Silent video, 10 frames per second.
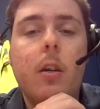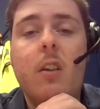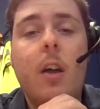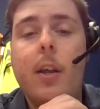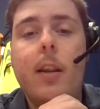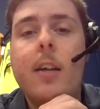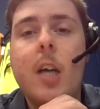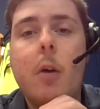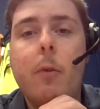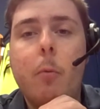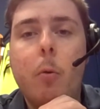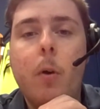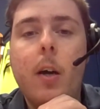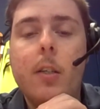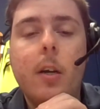I think that's how football
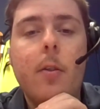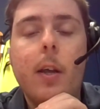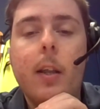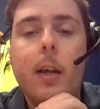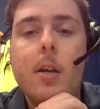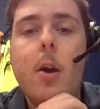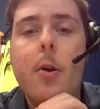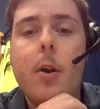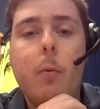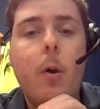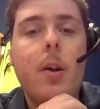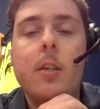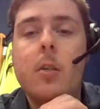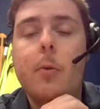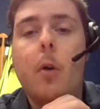works. I don't think there's an owner that won't
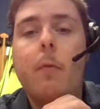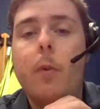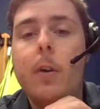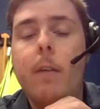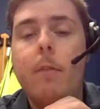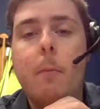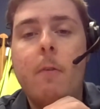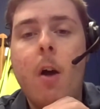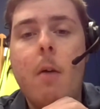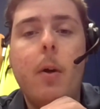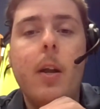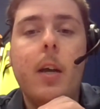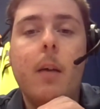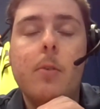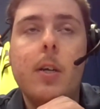listen to an offer if the right money
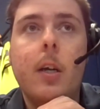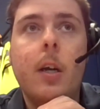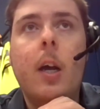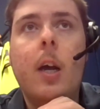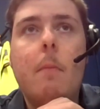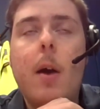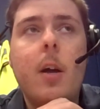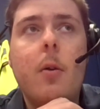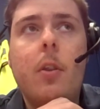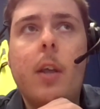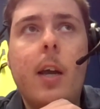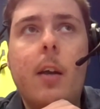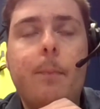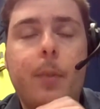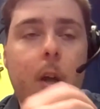comes in. But I don't think
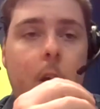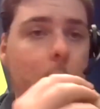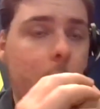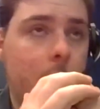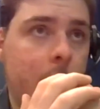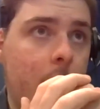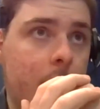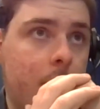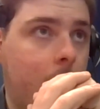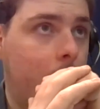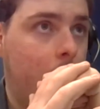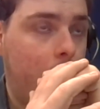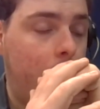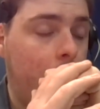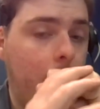I was asked.
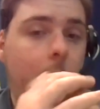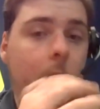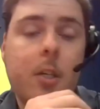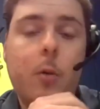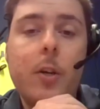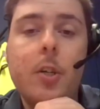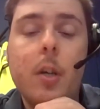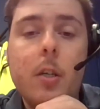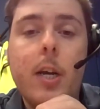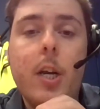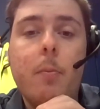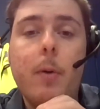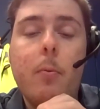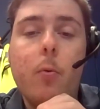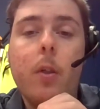I asked a question to senior
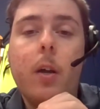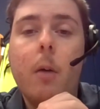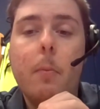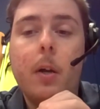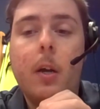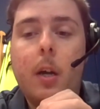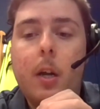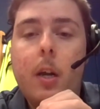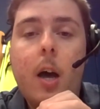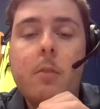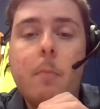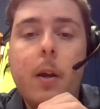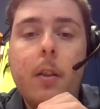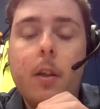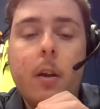people at the club last
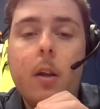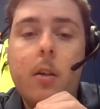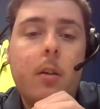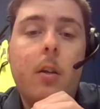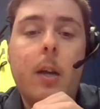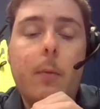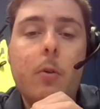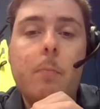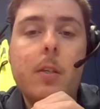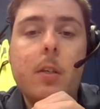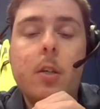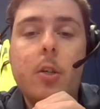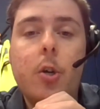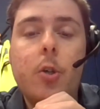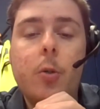month, and it was business as
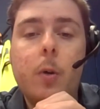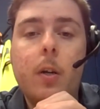usual.